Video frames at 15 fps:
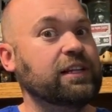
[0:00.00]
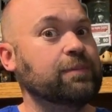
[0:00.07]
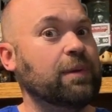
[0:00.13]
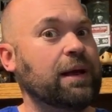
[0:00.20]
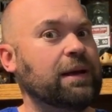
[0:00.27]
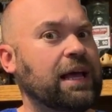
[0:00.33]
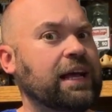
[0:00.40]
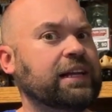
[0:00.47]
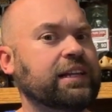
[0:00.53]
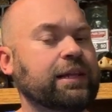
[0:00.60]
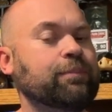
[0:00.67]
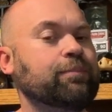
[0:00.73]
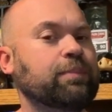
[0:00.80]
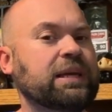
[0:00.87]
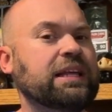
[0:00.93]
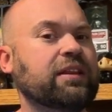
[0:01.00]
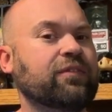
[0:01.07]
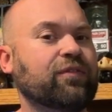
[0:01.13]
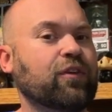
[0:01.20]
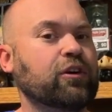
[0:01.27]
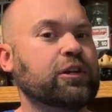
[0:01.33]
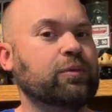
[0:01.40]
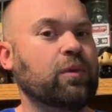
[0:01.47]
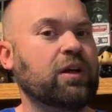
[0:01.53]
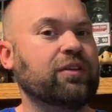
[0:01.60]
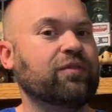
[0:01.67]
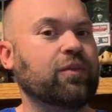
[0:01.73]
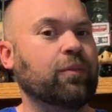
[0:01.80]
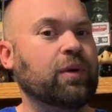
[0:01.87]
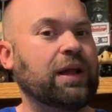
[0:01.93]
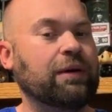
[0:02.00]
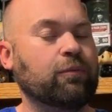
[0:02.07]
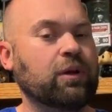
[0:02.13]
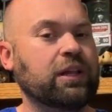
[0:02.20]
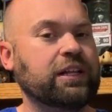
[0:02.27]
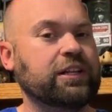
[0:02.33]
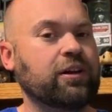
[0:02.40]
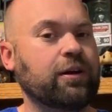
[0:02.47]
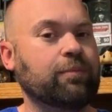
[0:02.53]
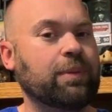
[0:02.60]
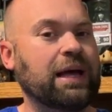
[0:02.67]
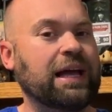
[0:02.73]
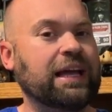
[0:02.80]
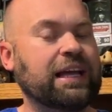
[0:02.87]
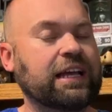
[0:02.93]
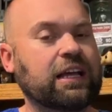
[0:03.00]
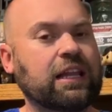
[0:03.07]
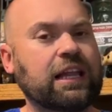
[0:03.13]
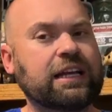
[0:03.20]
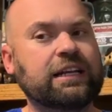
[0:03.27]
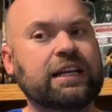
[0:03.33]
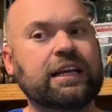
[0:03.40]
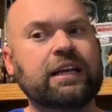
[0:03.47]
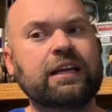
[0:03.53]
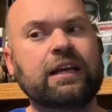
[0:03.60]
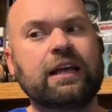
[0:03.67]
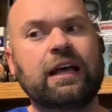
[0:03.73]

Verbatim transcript: This might actually be the first one from when I really started buying and collecting.